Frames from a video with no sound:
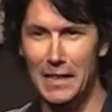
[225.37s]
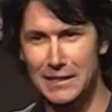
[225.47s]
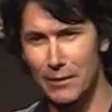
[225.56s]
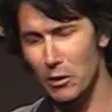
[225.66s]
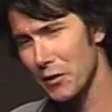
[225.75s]

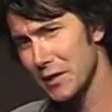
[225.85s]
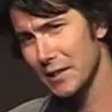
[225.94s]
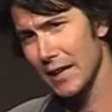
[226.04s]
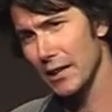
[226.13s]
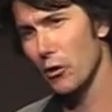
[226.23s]
And some of the things
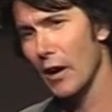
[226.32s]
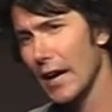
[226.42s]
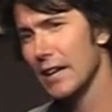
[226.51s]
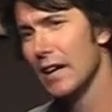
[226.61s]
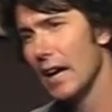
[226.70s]
that they
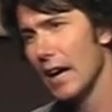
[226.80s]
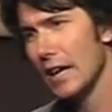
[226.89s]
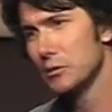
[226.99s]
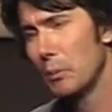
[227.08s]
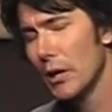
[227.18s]
create
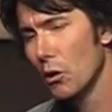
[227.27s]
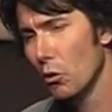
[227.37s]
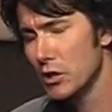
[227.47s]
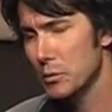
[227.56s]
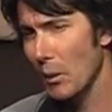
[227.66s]
is pretty
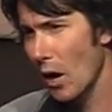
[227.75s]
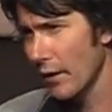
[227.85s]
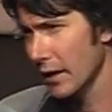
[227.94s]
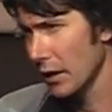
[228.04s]
awe-inspiring.